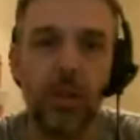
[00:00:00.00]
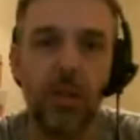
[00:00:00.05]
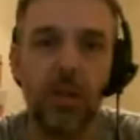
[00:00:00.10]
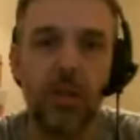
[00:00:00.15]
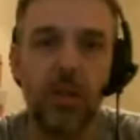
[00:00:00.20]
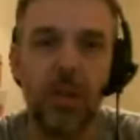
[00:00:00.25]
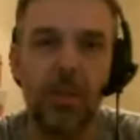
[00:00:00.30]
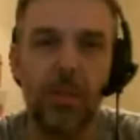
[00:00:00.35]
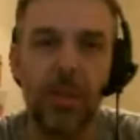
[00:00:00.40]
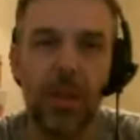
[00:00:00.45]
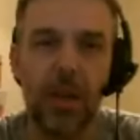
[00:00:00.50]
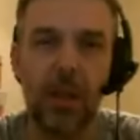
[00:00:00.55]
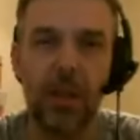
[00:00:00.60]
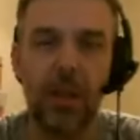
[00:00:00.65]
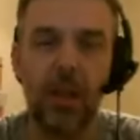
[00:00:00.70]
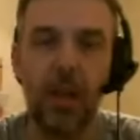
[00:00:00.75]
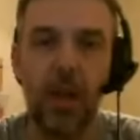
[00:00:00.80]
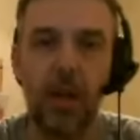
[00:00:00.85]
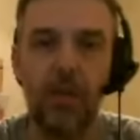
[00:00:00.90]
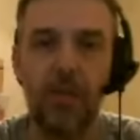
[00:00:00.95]
I think for
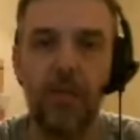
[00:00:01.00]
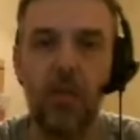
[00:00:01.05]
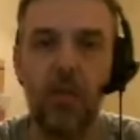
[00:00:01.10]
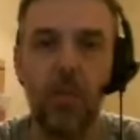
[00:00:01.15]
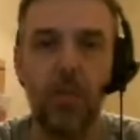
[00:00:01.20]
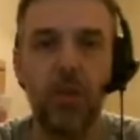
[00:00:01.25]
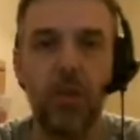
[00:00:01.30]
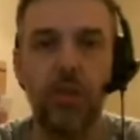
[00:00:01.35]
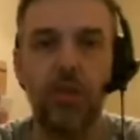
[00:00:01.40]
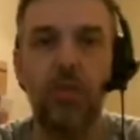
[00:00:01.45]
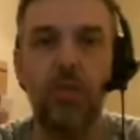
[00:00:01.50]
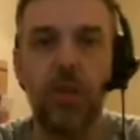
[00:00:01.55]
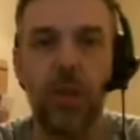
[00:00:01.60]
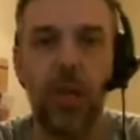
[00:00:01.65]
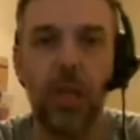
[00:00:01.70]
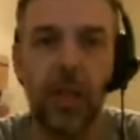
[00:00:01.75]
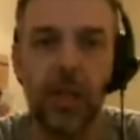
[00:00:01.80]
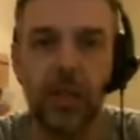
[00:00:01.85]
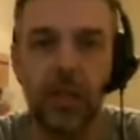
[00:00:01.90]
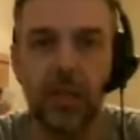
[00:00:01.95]
mature collectors in
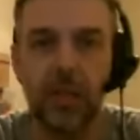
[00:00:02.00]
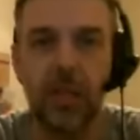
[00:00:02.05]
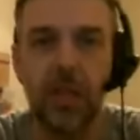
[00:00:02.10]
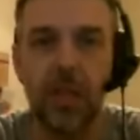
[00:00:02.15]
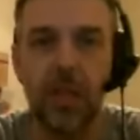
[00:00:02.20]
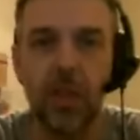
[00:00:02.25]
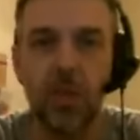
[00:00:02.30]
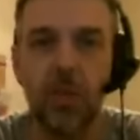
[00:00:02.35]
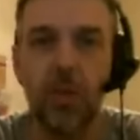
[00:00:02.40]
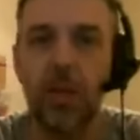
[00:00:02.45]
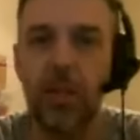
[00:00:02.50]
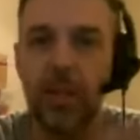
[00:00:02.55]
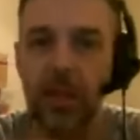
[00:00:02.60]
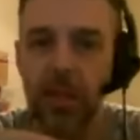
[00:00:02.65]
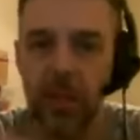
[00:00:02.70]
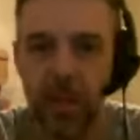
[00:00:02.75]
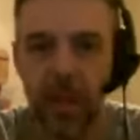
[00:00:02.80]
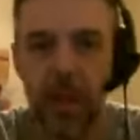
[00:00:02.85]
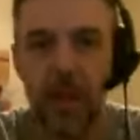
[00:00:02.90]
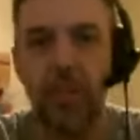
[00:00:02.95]
Israel, like the temples
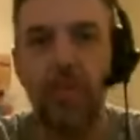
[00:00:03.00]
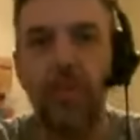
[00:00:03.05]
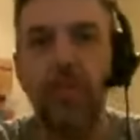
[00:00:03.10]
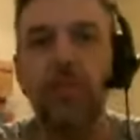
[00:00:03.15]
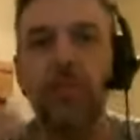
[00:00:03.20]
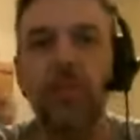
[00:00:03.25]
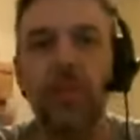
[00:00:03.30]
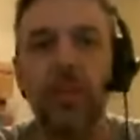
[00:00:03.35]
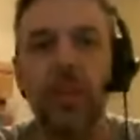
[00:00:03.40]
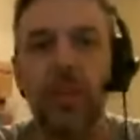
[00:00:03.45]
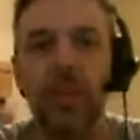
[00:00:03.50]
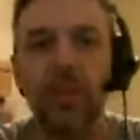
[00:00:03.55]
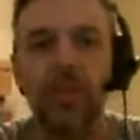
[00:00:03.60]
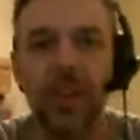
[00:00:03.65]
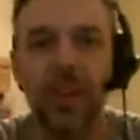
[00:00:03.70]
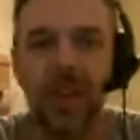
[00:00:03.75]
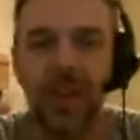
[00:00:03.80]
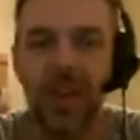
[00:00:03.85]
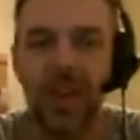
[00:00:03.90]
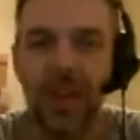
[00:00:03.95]
and the kind of, there's
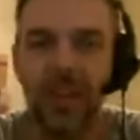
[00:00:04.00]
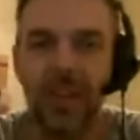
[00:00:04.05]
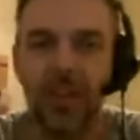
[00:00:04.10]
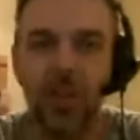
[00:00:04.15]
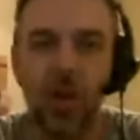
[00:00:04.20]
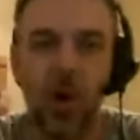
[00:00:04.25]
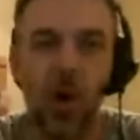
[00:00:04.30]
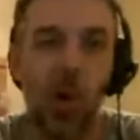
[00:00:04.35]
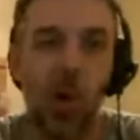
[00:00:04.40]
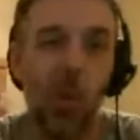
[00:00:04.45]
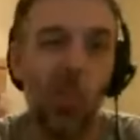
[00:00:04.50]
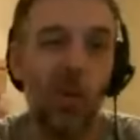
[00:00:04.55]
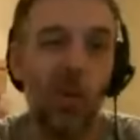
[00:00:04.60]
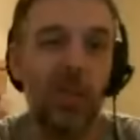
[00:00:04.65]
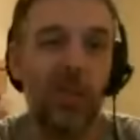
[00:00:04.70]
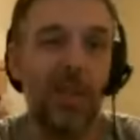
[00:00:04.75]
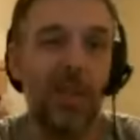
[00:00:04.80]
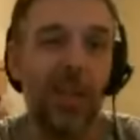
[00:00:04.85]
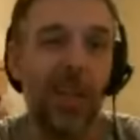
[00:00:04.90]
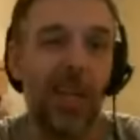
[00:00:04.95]
almost a kind
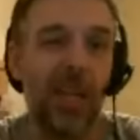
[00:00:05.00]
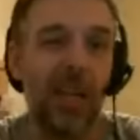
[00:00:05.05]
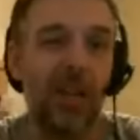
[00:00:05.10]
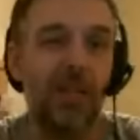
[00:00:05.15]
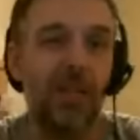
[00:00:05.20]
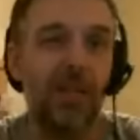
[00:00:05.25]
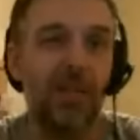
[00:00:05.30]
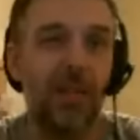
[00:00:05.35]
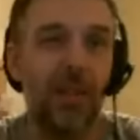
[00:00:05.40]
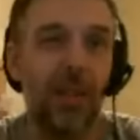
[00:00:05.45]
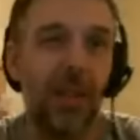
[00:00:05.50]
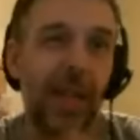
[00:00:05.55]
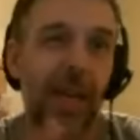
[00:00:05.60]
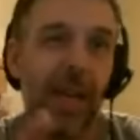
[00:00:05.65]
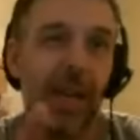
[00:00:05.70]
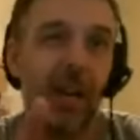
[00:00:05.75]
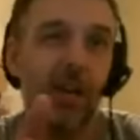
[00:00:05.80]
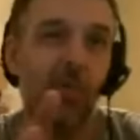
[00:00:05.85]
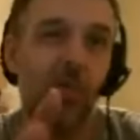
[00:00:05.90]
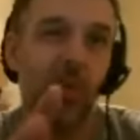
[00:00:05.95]
of Lego
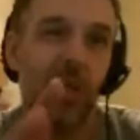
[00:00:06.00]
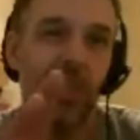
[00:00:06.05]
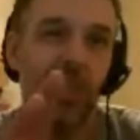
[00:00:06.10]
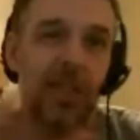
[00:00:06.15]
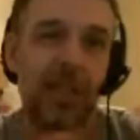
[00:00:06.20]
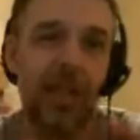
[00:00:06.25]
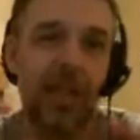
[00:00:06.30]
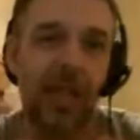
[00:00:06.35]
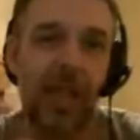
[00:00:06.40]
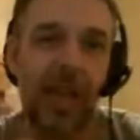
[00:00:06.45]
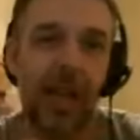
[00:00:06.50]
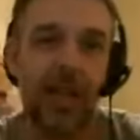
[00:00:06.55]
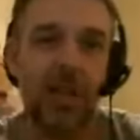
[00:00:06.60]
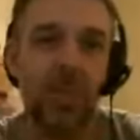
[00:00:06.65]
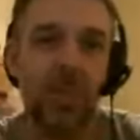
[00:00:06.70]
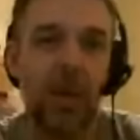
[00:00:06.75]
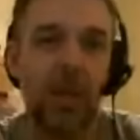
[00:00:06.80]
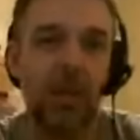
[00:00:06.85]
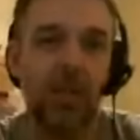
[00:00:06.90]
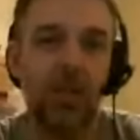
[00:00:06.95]
city aspect to
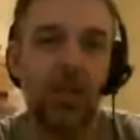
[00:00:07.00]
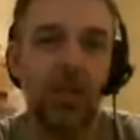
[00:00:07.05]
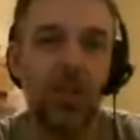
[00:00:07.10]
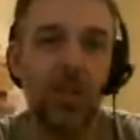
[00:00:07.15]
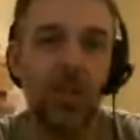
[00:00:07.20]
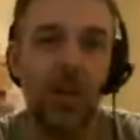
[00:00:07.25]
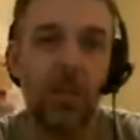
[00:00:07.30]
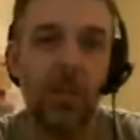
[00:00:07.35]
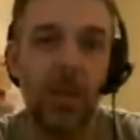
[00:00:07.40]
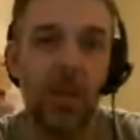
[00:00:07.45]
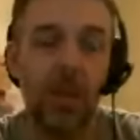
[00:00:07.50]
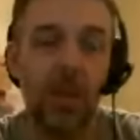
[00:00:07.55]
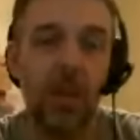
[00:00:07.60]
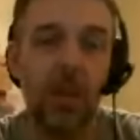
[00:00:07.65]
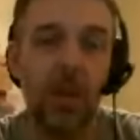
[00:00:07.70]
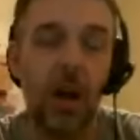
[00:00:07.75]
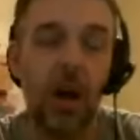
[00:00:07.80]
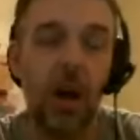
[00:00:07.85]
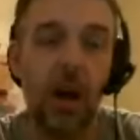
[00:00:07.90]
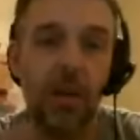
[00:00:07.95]
some of the uh,
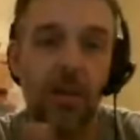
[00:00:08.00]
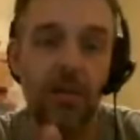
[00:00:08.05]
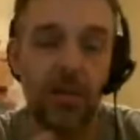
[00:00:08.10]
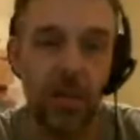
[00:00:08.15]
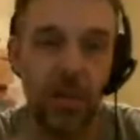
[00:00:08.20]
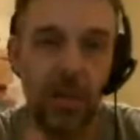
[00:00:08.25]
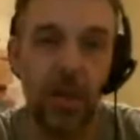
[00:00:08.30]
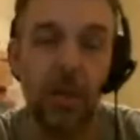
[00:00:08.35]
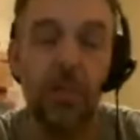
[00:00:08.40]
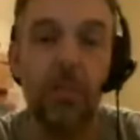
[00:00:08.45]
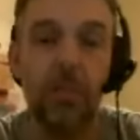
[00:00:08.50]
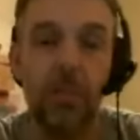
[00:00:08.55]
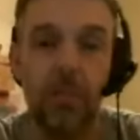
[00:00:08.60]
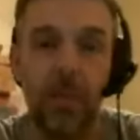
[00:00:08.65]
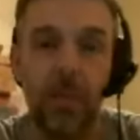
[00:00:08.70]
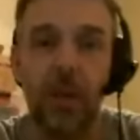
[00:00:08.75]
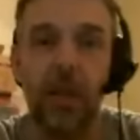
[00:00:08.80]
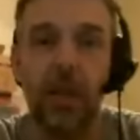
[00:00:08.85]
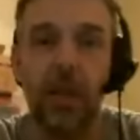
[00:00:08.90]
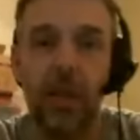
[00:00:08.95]
some
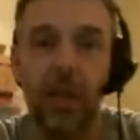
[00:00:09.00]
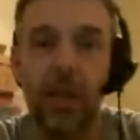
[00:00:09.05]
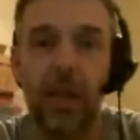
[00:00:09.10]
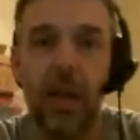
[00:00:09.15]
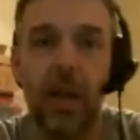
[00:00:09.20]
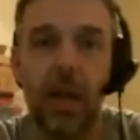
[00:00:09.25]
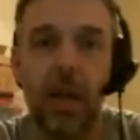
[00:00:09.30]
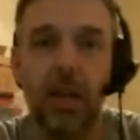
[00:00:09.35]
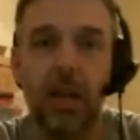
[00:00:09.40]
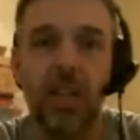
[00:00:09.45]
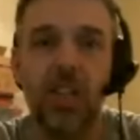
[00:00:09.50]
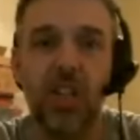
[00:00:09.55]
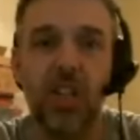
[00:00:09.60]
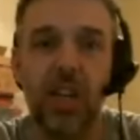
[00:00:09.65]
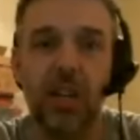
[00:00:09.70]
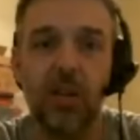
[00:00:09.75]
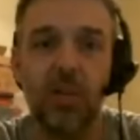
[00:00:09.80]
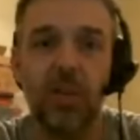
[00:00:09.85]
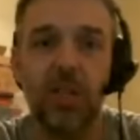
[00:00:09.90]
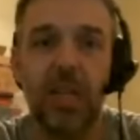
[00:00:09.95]
uh, Ninjago sets.
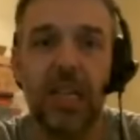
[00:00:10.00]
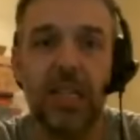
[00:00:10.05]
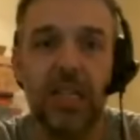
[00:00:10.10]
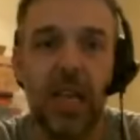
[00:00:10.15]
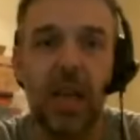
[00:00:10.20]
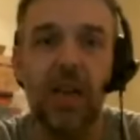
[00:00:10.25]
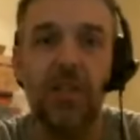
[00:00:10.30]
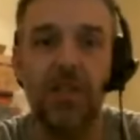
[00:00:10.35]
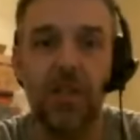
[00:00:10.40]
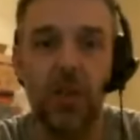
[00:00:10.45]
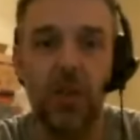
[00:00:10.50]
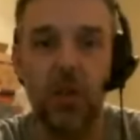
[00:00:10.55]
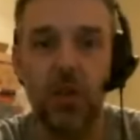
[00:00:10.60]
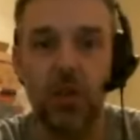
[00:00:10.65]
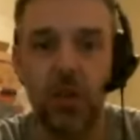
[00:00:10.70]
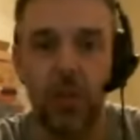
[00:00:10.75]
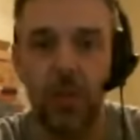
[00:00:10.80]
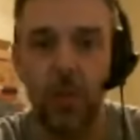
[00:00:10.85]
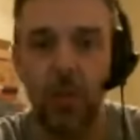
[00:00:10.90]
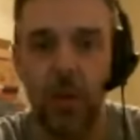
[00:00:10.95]
If you strip away some of
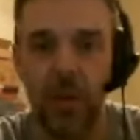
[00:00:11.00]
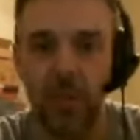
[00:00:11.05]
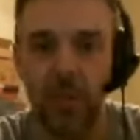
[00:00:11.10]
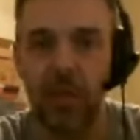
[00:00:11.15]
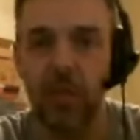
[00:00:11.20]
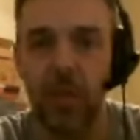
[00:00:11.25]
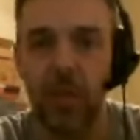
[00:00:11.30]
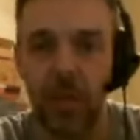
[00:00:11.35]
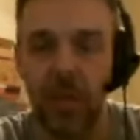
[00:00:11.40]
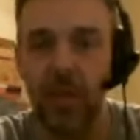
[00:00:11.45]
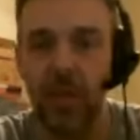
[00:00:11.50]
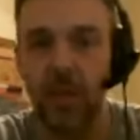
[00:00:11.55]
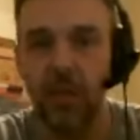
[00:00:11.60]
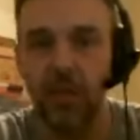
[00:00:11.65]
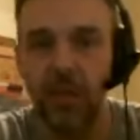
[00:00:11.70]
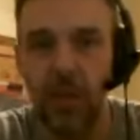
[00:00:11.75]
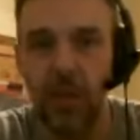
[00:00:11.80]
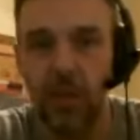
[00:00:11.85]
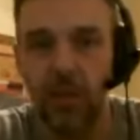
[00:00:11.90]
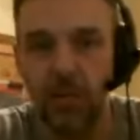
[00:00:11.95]
the kind of you know
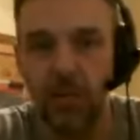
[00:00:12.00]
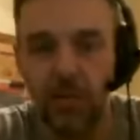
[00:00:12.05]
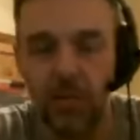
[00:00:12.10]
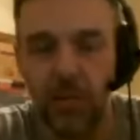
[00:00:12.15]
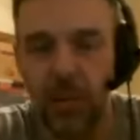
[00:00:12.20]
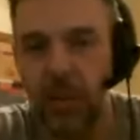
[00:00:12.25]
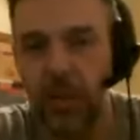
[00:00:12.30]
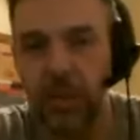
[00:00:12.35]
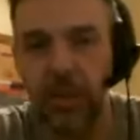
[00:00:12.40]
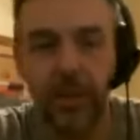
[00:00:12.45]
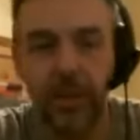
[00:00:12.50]
mm-hmm.